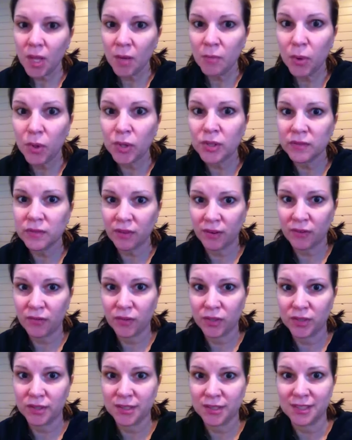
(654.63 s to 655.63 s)
Porter's 5
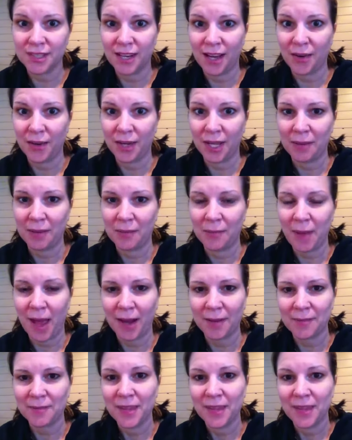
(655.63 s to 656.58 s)
forces and how it came about.